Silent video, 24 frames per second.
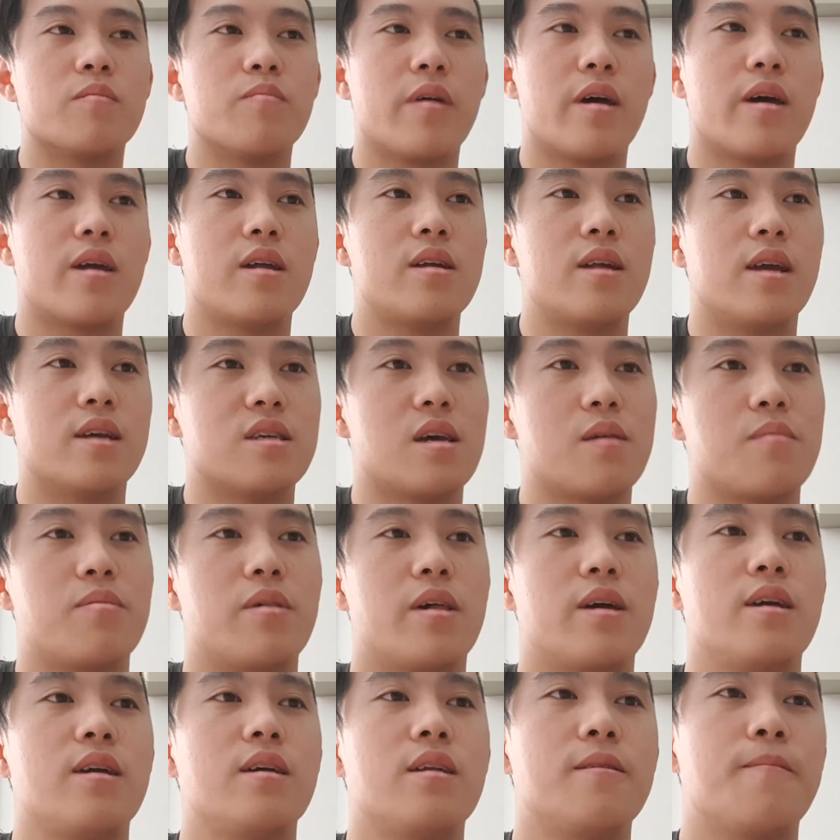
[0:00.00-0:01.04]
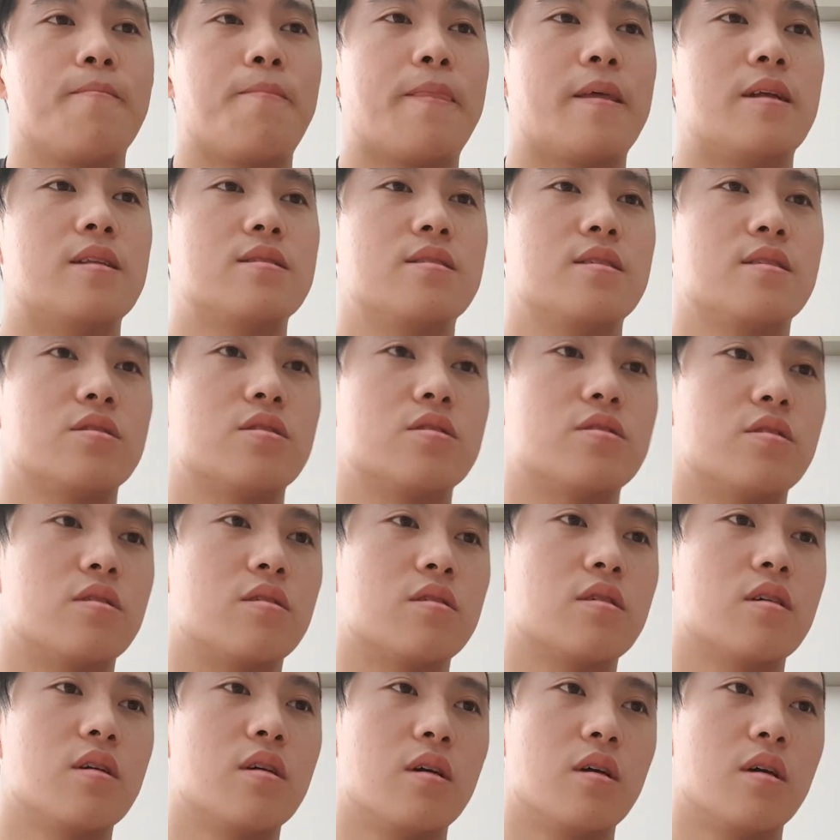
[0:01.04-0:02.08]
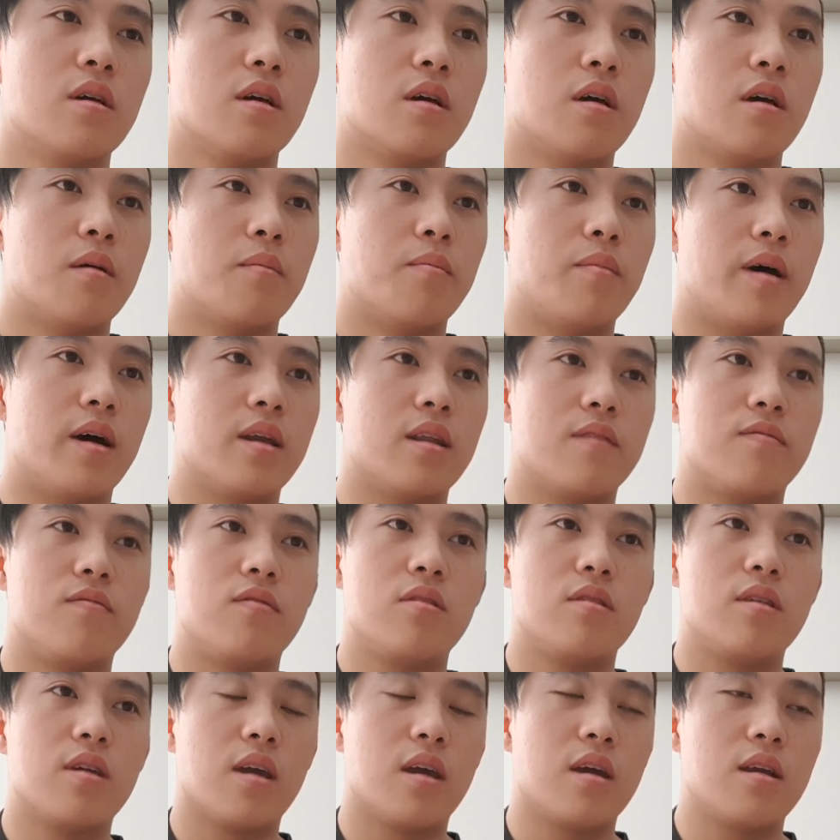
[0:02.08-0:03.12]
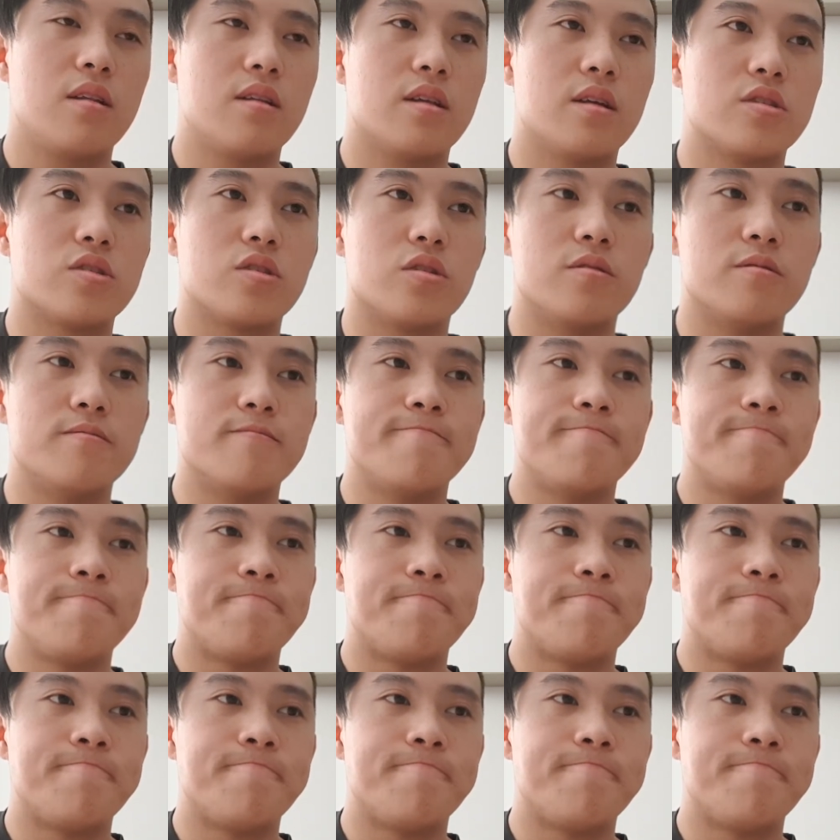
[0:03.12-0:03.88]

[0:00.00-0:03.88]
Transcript: pattern as I play it and sing the song. But if you can, that's good.